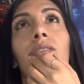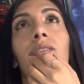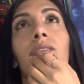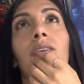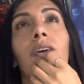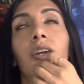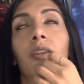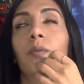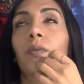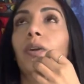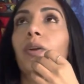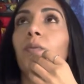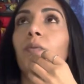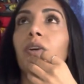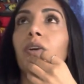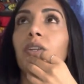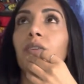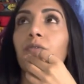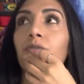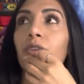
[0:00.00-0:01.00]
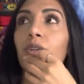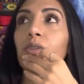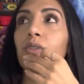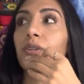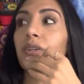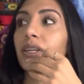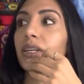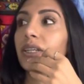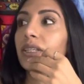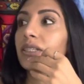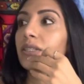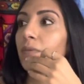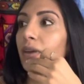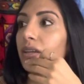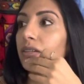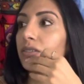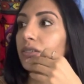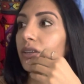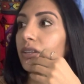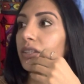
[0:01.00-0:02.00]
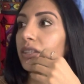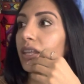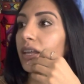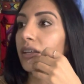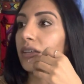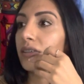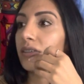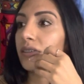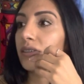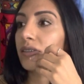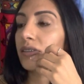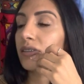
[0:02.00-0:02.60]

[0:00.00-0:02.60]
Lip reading: How do I want to further expand on that?